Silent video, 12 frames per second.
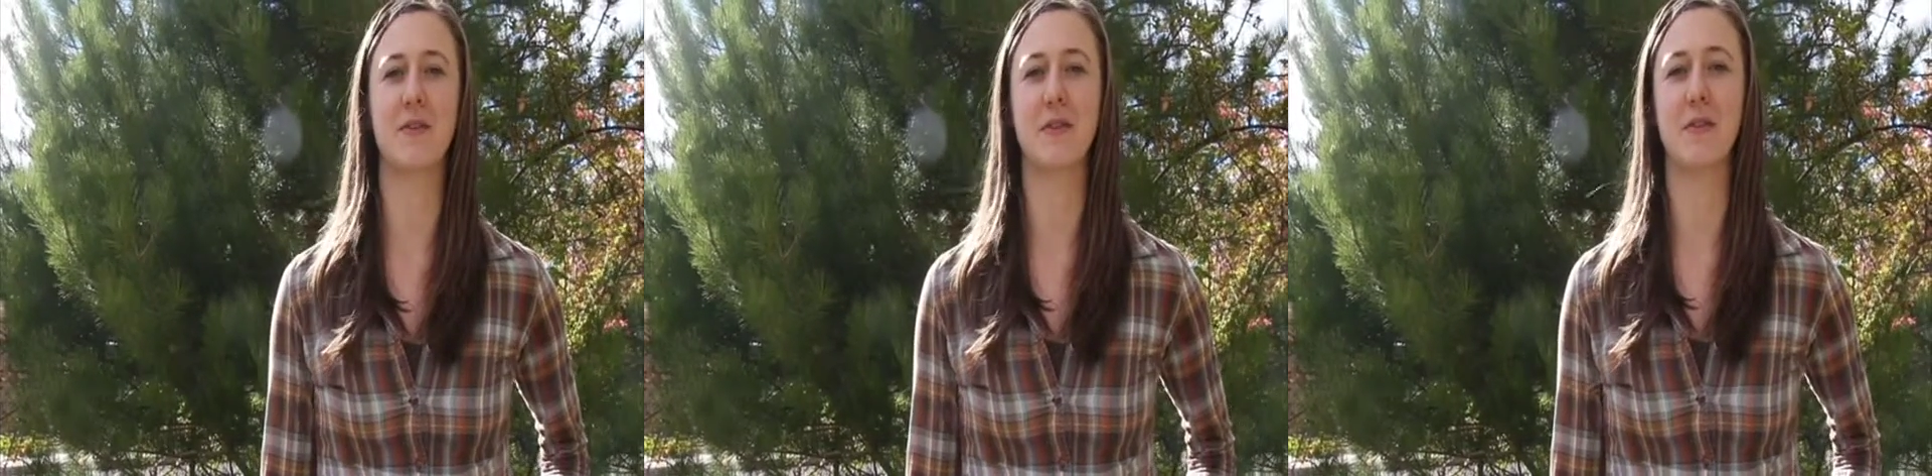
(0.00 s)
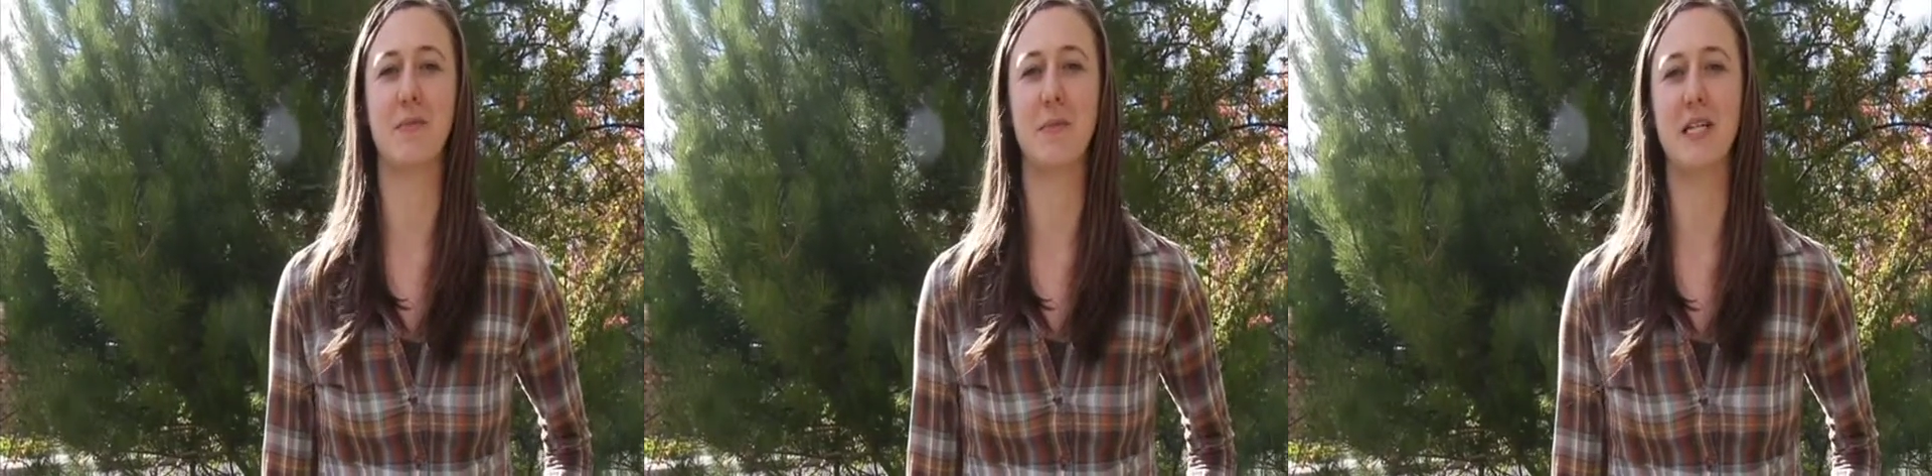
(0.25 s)

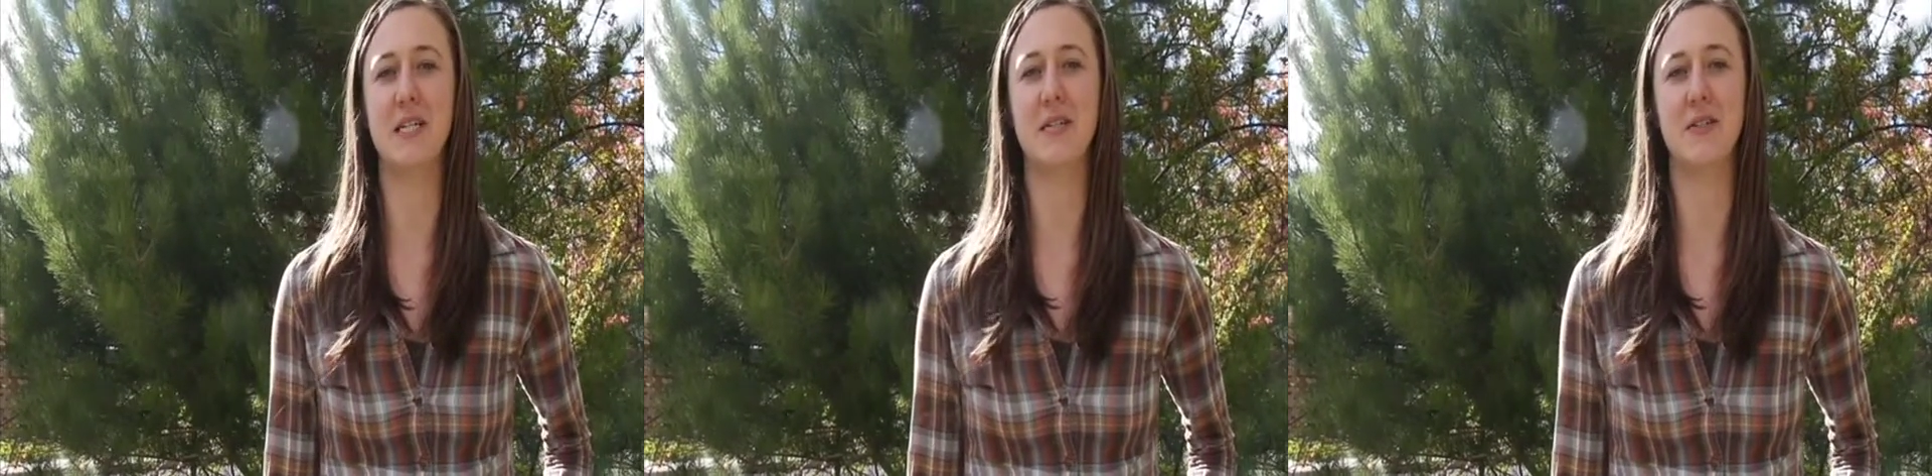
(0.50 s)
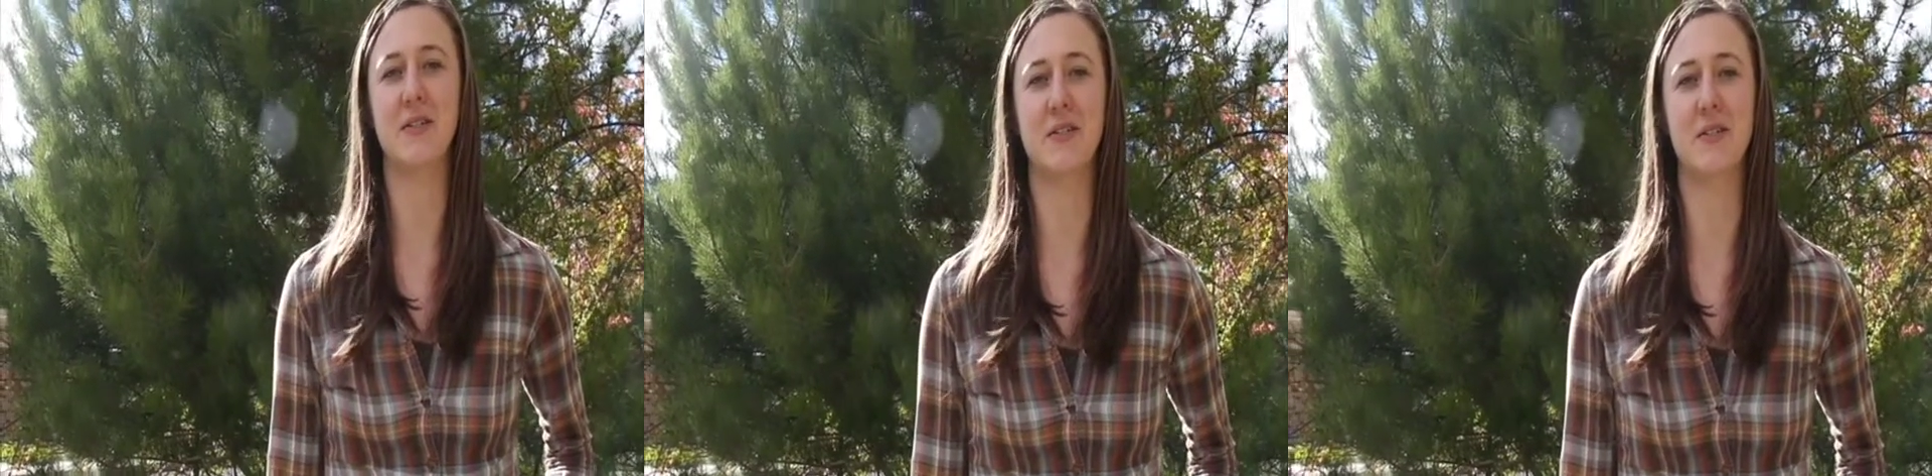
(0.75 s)
for many
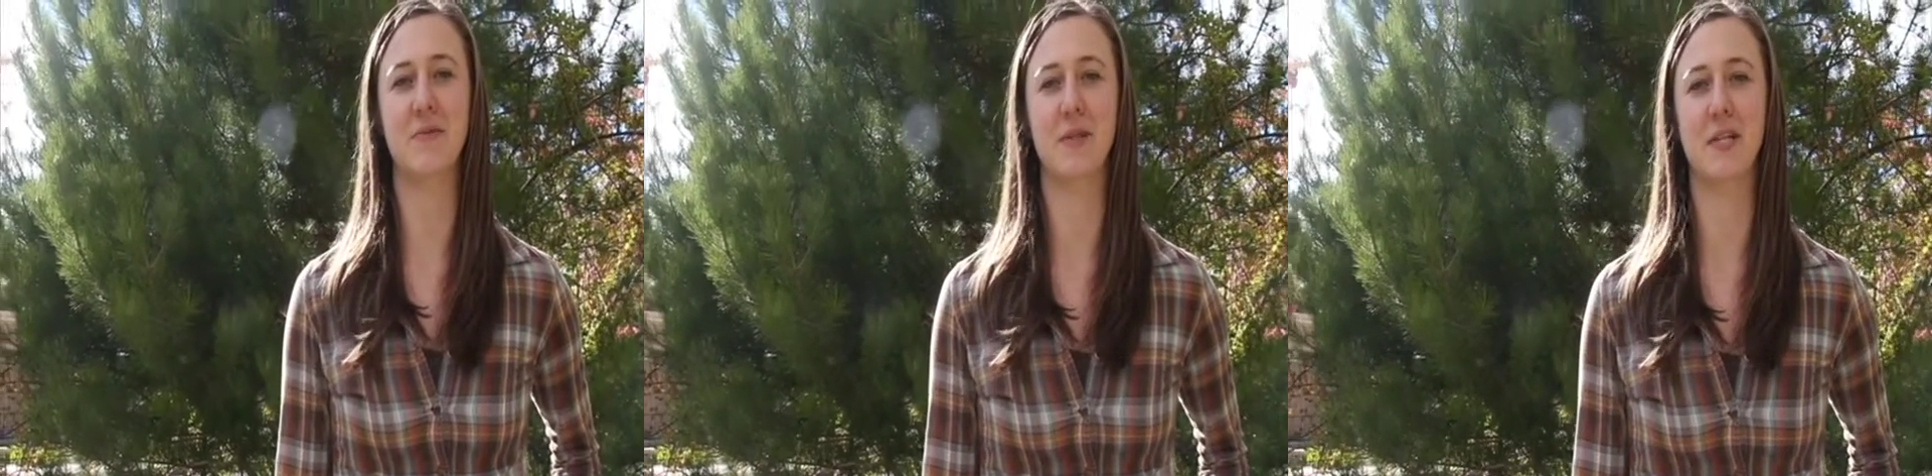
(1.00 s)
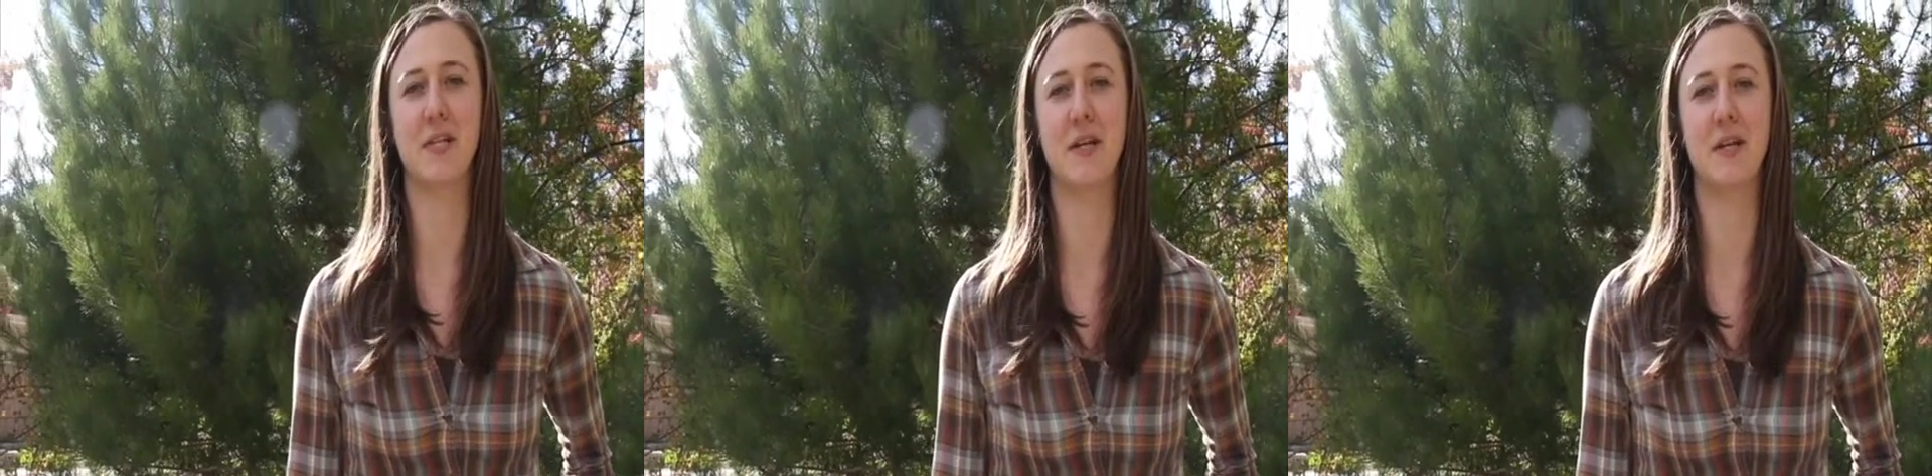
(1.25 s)
years and
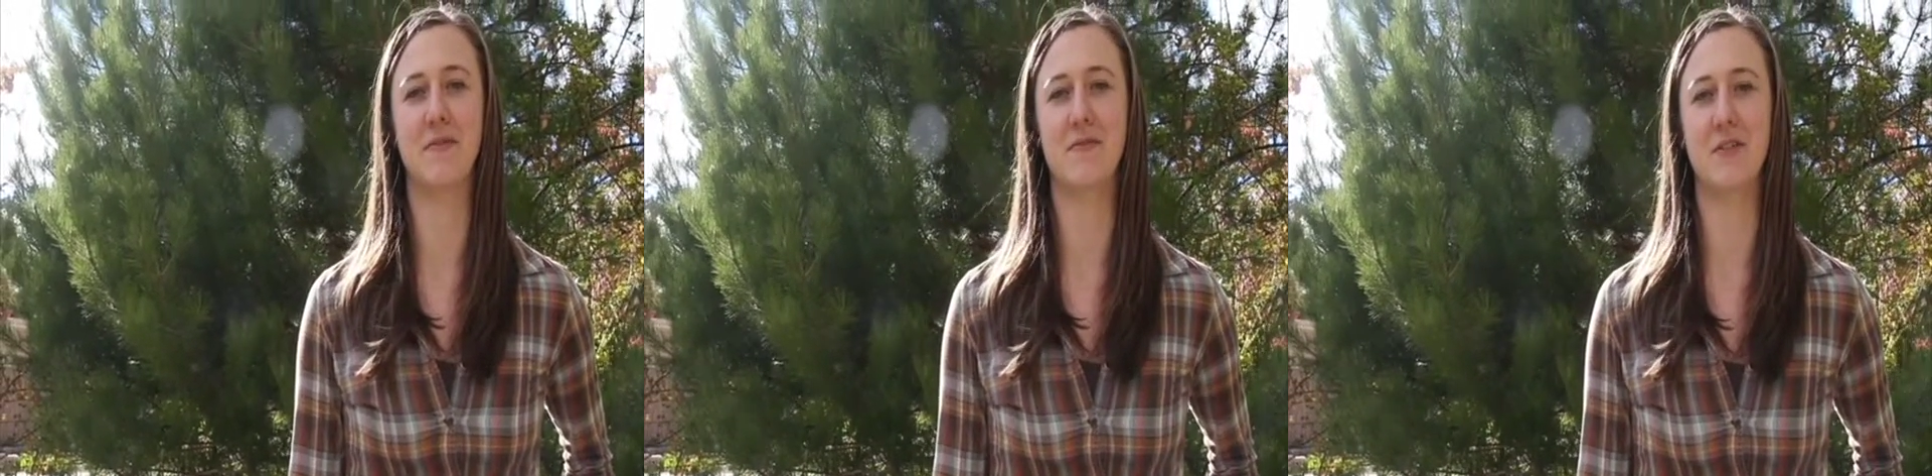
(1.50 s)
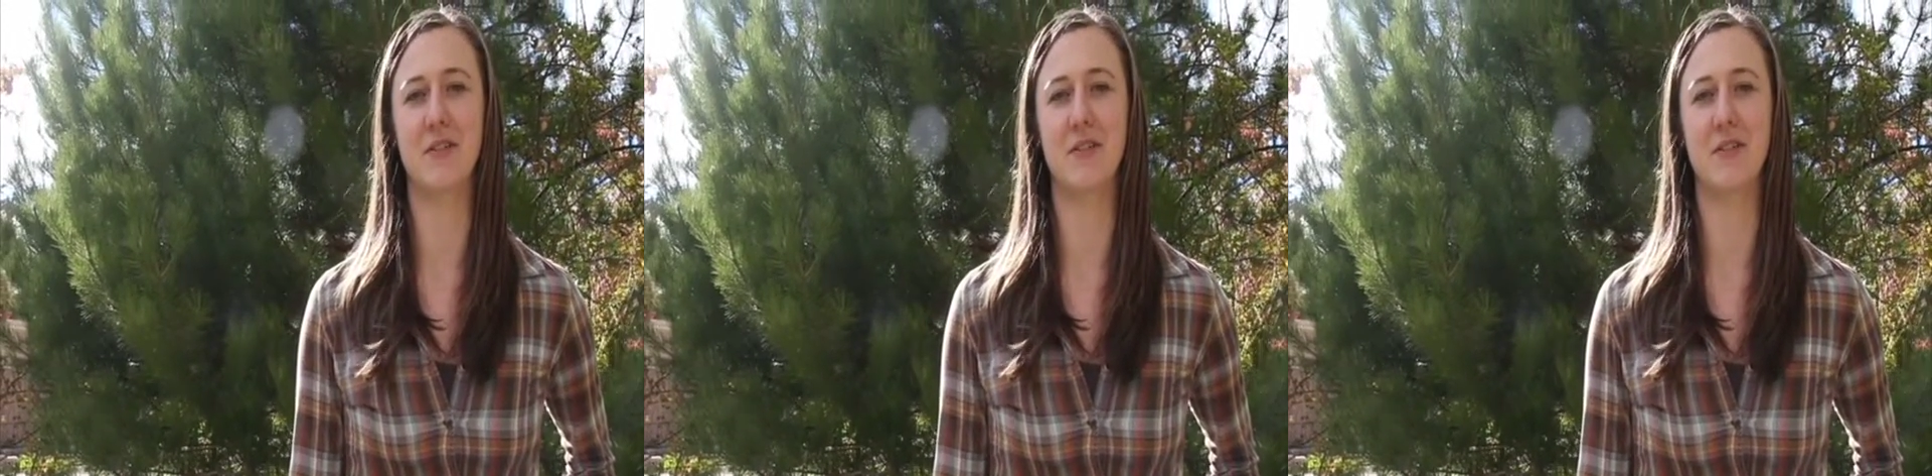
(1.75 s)
really loved